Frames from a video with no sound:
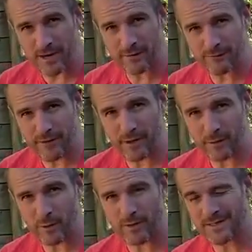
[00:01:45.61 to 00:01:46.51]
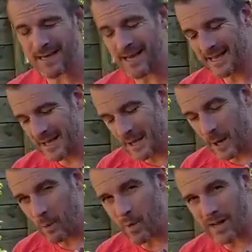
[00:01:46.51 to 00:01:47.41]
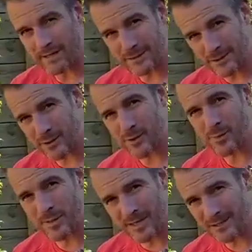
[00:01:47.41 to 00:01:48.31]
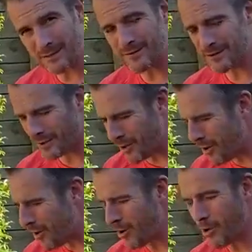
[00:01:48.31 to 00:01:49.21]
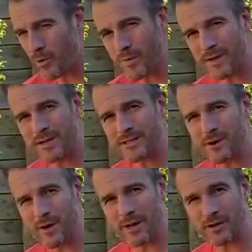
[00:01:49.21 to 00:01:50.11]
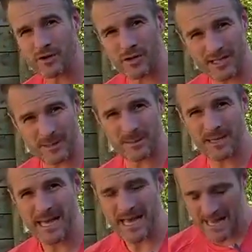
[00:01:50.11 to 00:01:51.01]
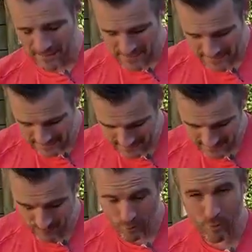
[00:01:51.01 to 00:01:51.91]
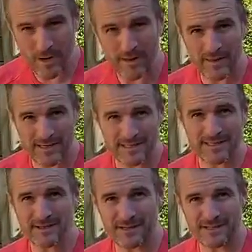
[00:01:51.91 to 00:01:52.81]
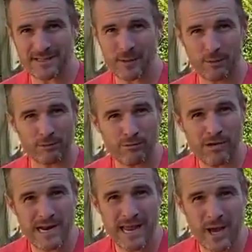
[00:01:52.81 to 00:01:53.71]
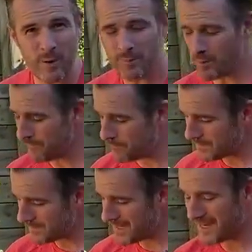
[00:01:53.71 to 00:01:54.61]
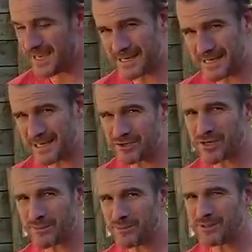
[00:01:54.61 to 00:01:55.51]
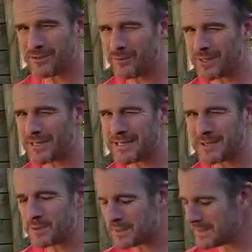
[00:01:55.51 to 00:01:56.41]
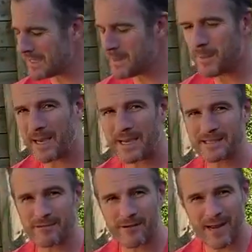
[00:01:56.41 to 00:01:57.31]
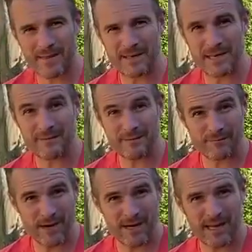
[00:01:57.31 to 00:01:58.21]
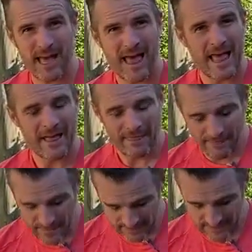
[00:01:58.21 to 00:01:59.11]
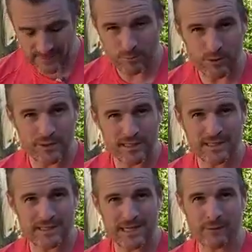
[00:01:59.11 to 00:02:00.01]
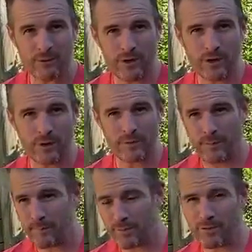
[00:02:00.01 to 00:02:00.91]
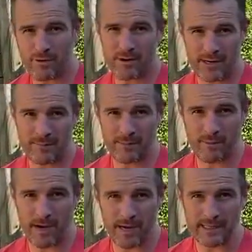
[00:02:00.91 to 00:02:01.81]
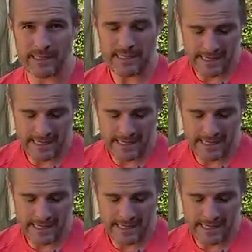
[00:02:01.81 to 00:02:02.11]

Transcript: one at the front of the quads. Now 1 to 2 minutes, you've just got to hold this on, and trust me, this is one of the exercises that will really help you if you're starting to get knee troubles, a little bit of niggles and knee pains around the knee from running. This is what you need to start working on, priority number one.